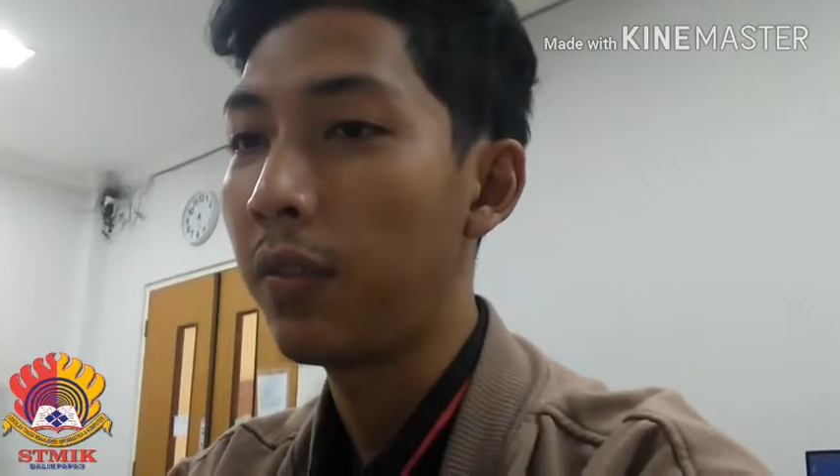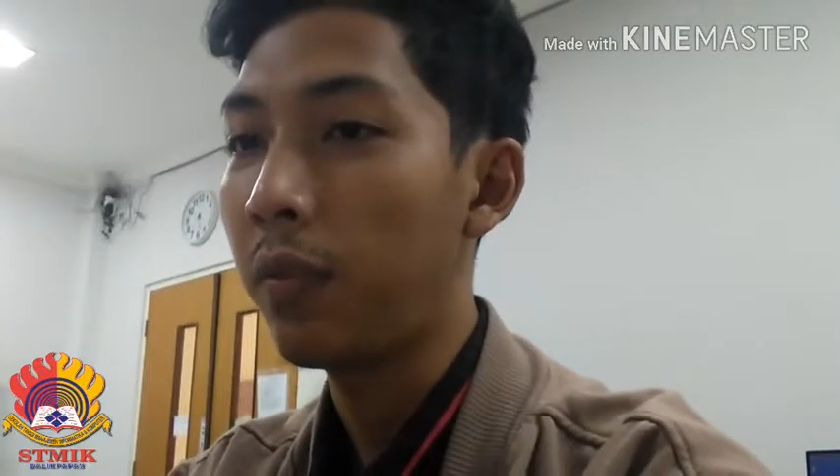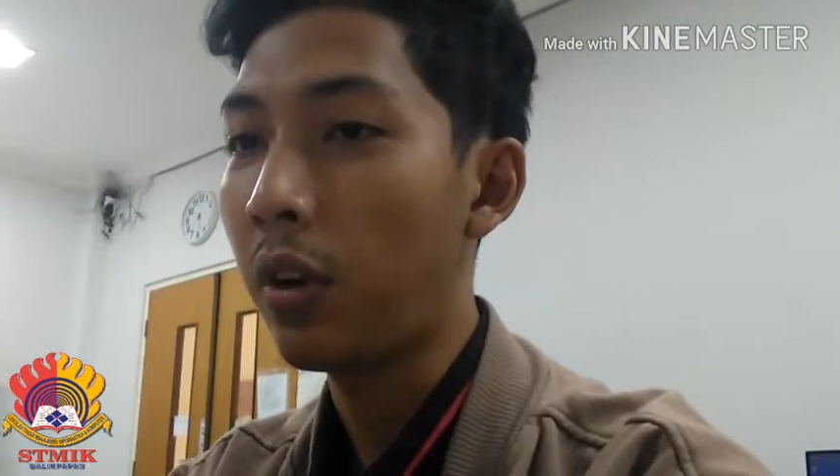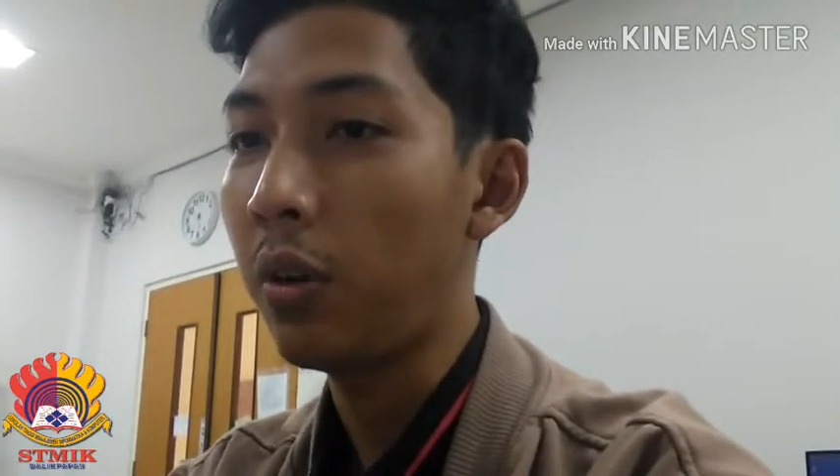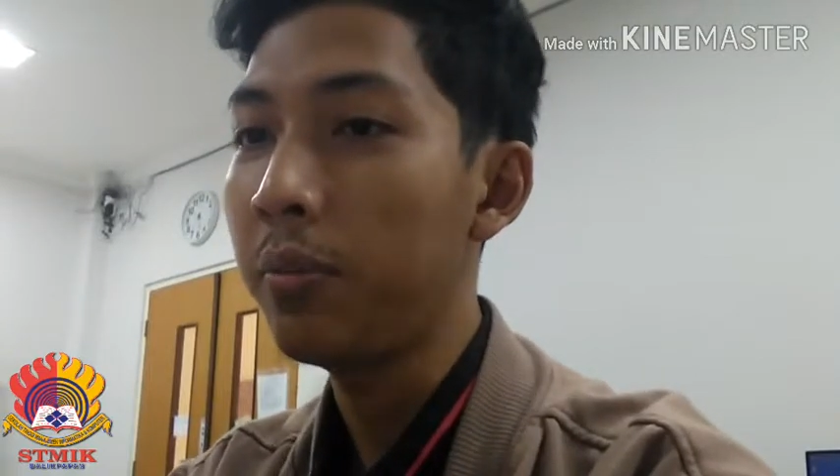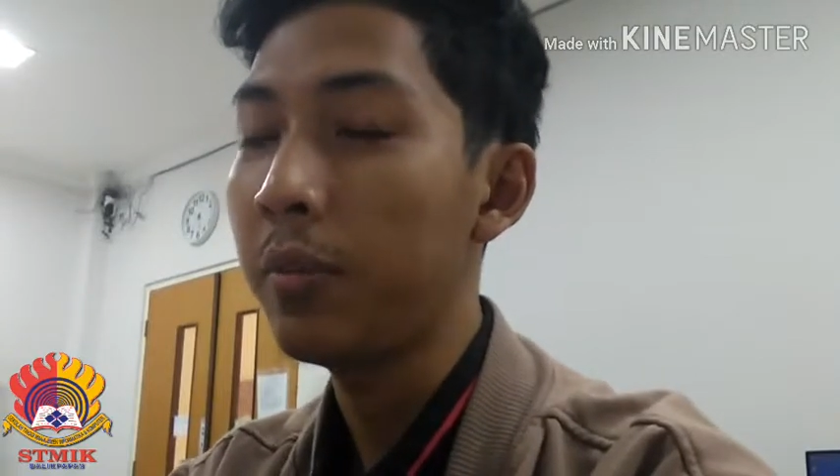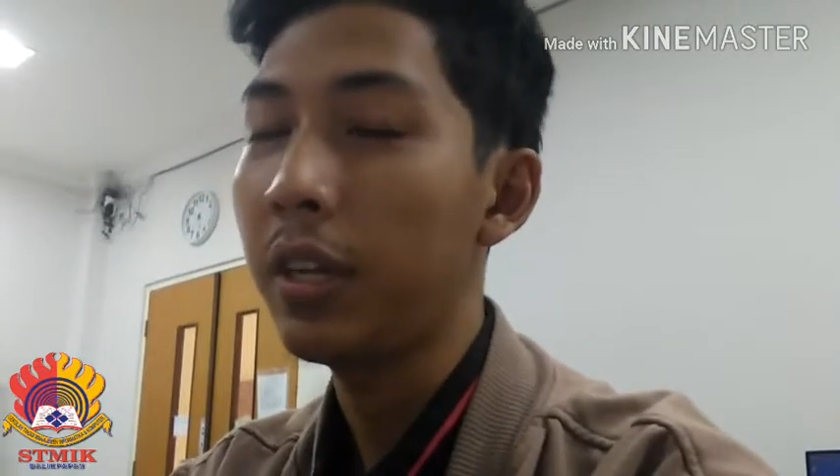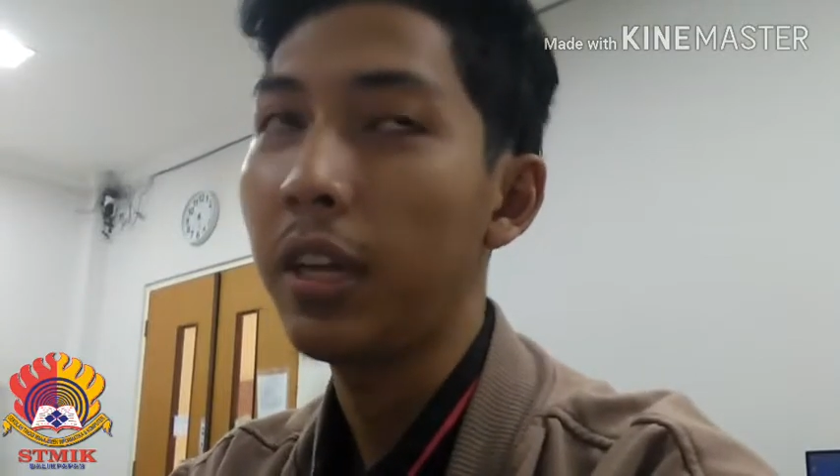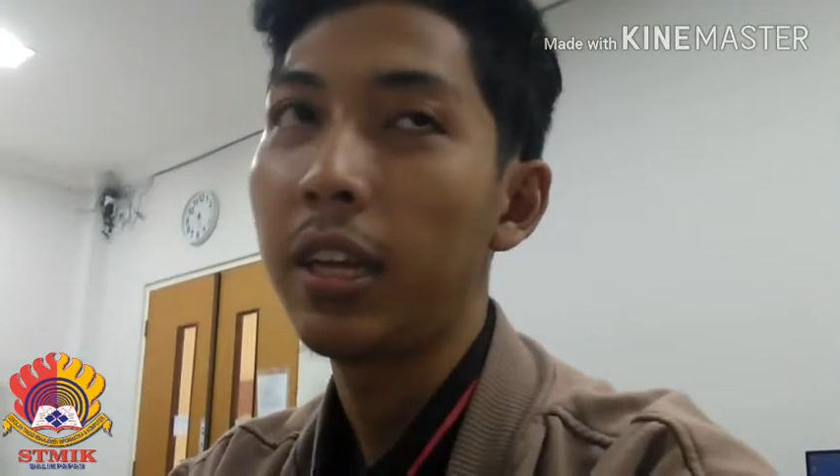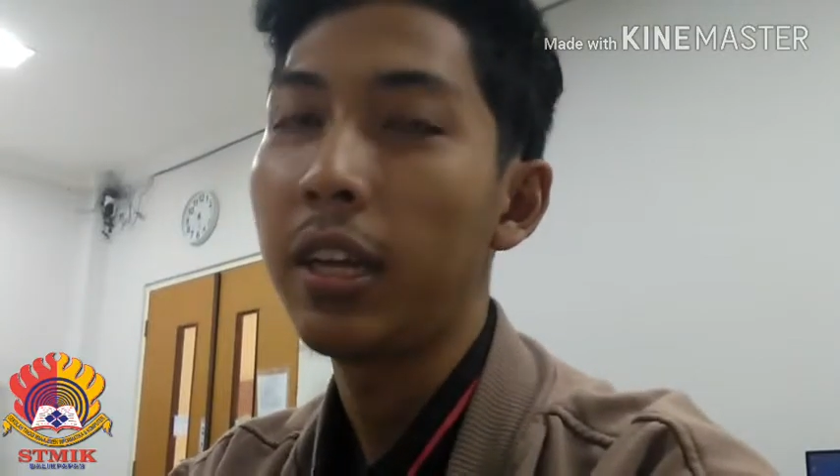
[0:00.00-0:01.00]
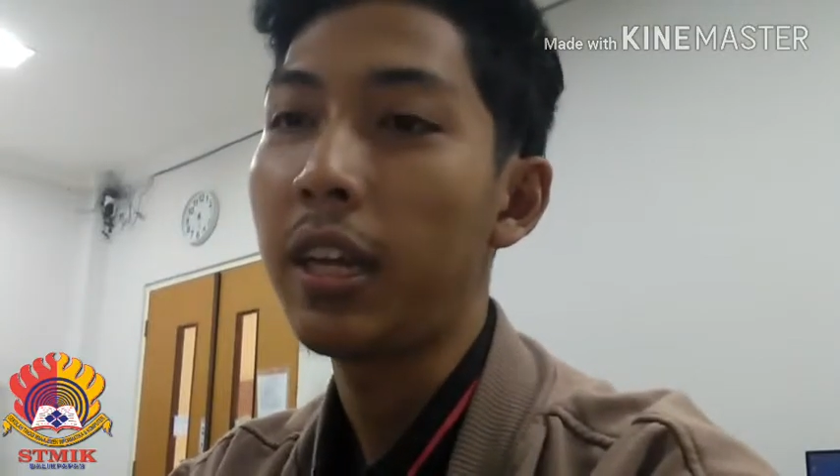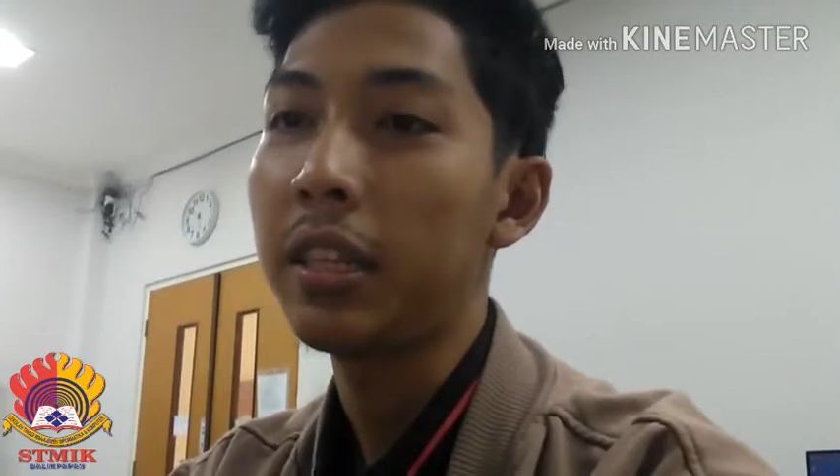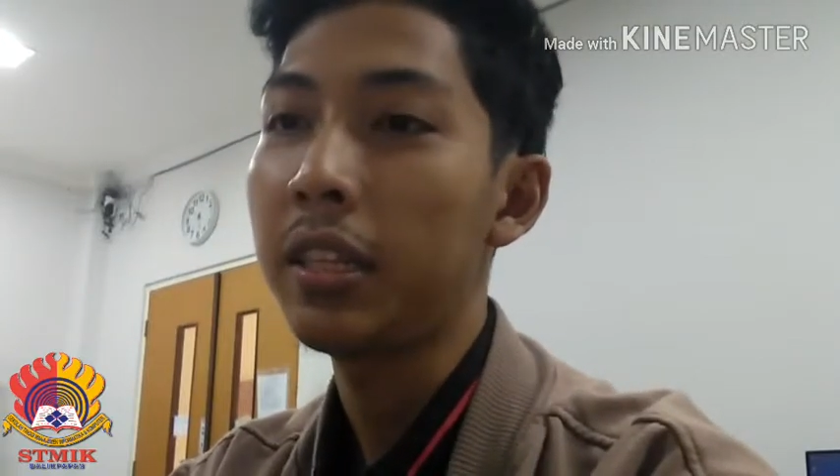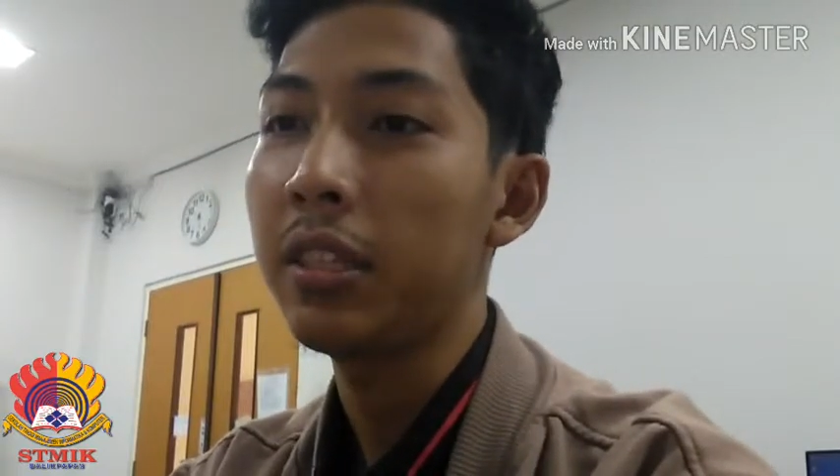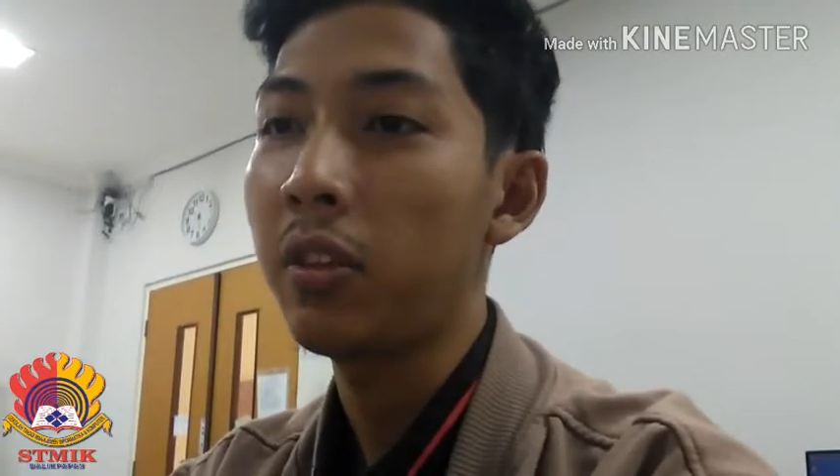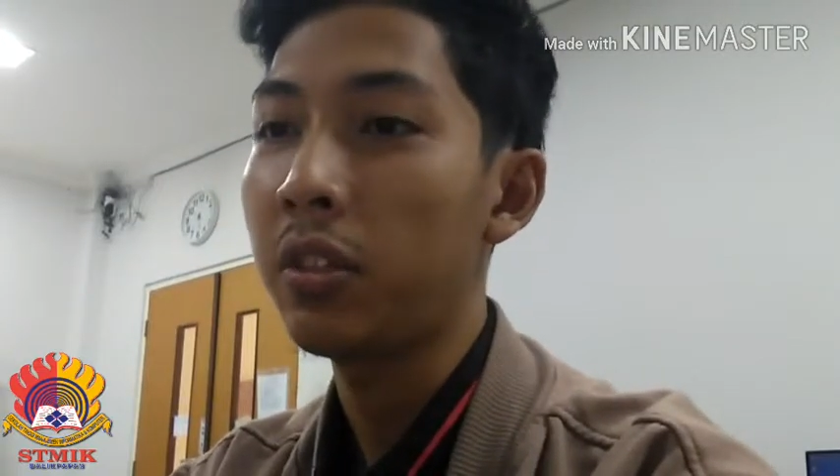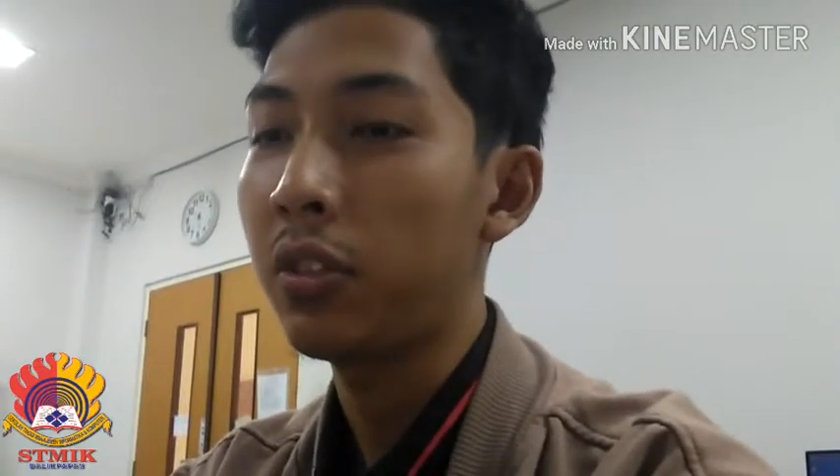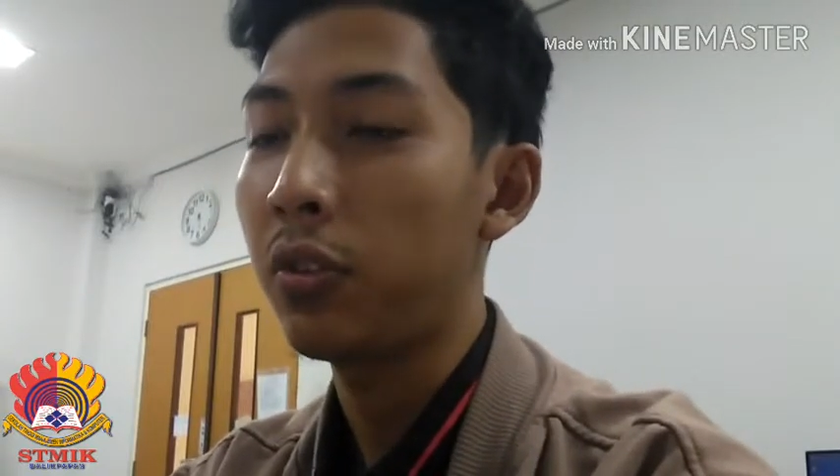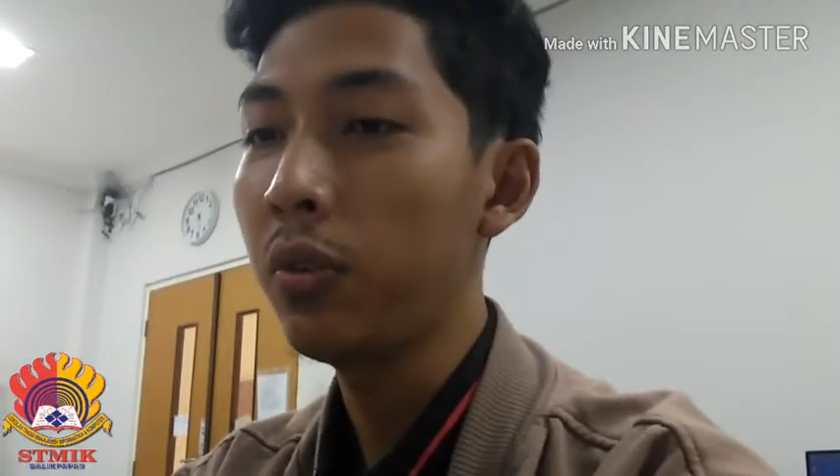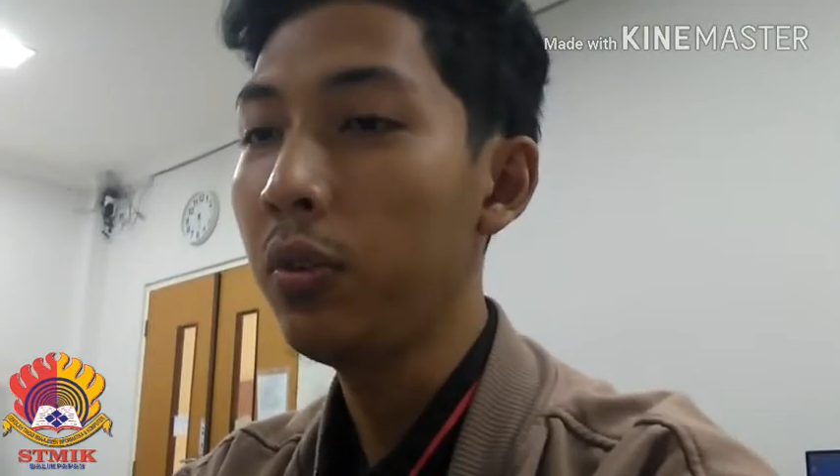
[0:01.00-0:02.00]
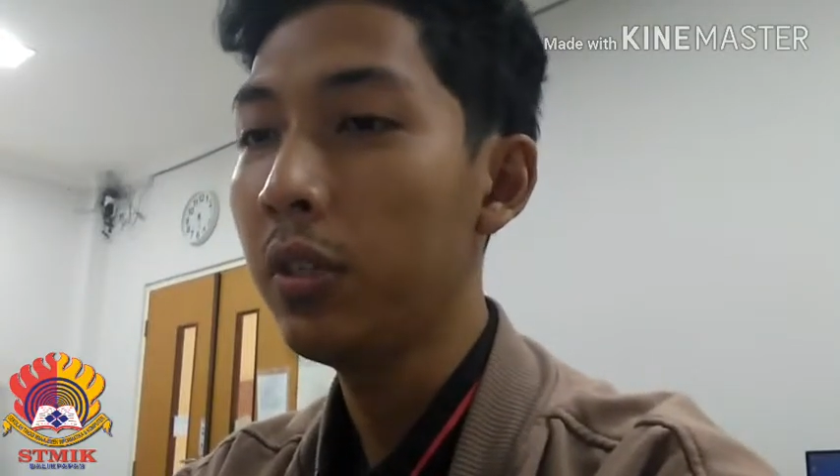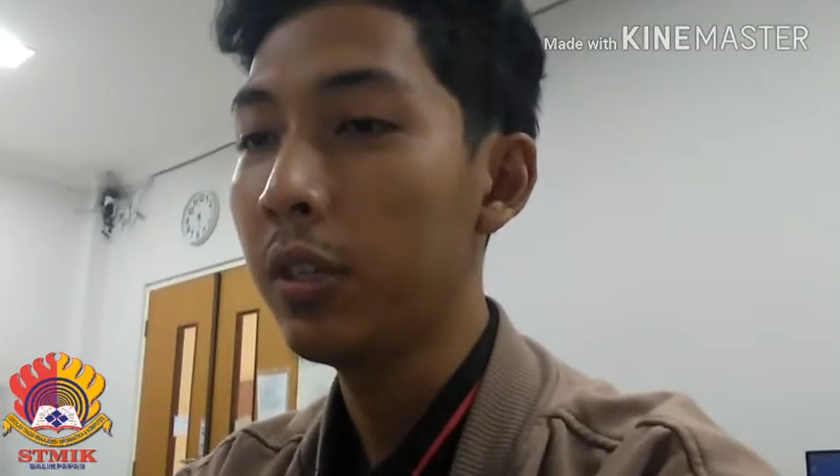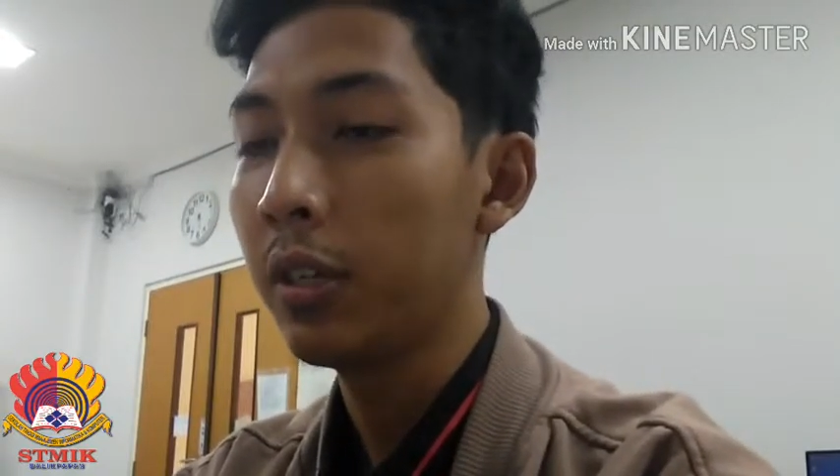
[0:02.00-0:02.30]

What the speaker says: from 1922